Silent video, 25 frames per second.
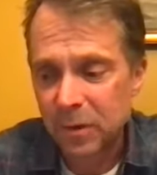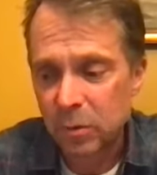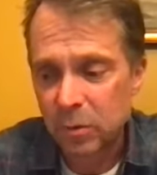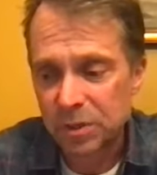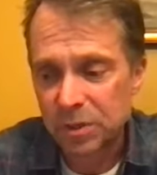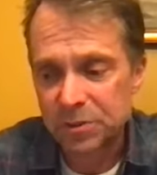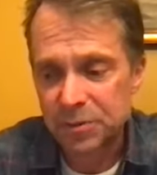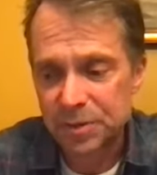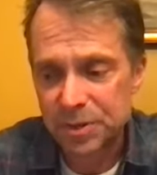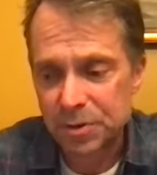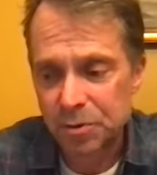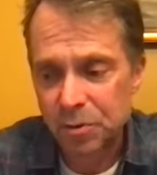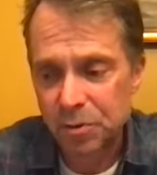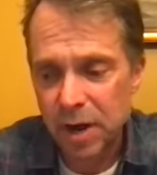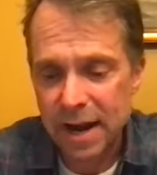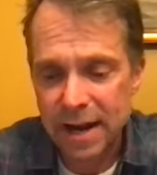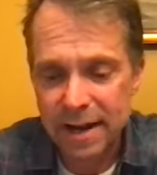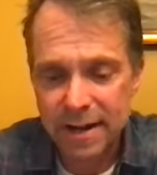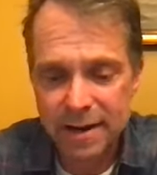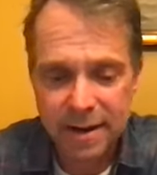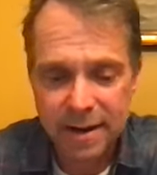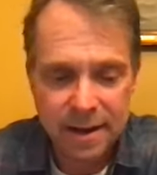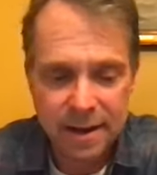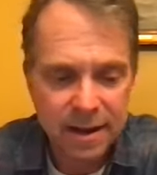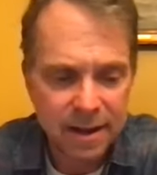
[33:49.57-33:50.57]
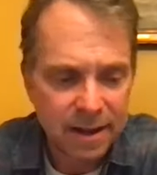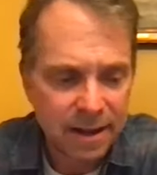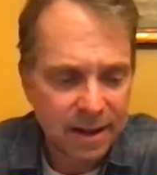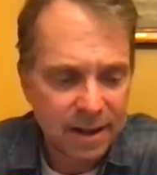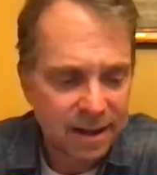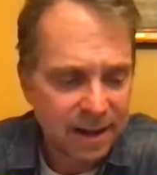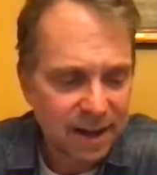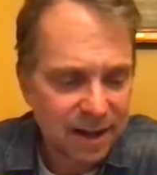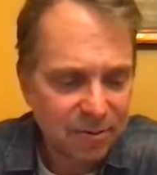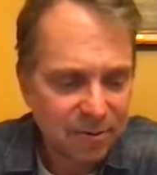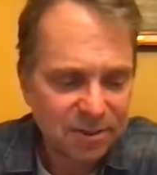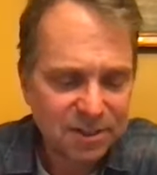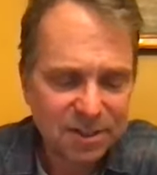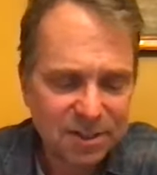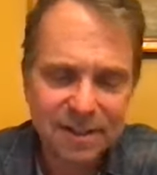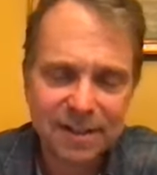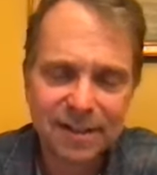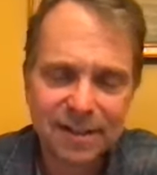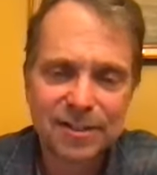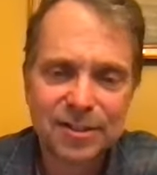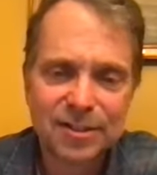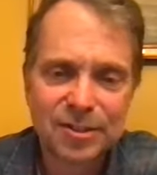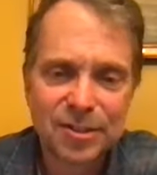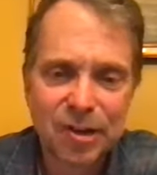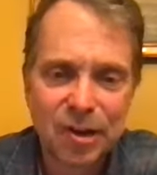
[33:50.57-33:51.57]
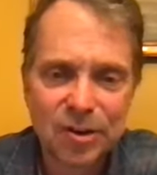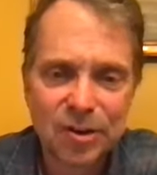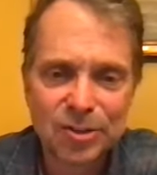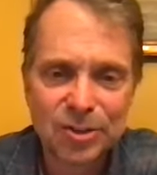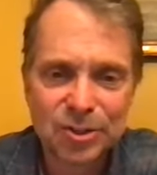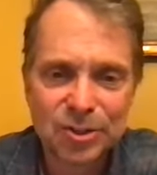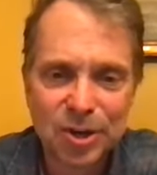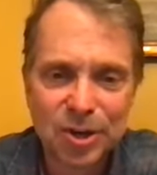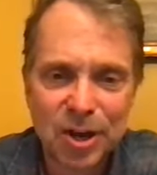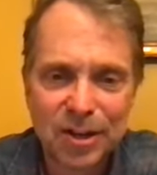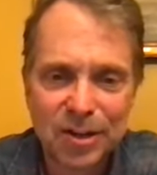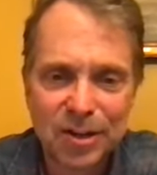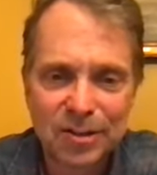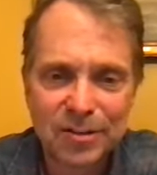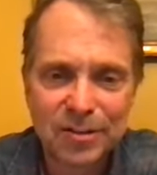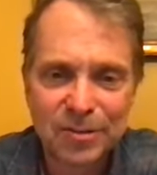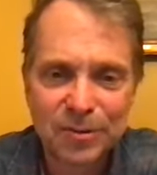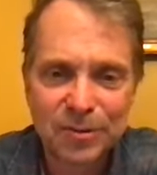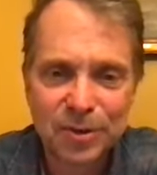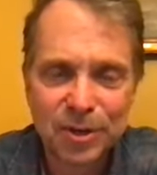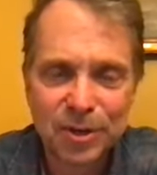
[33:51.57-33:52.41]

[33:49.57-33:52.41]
which was great. I was a little starstruck,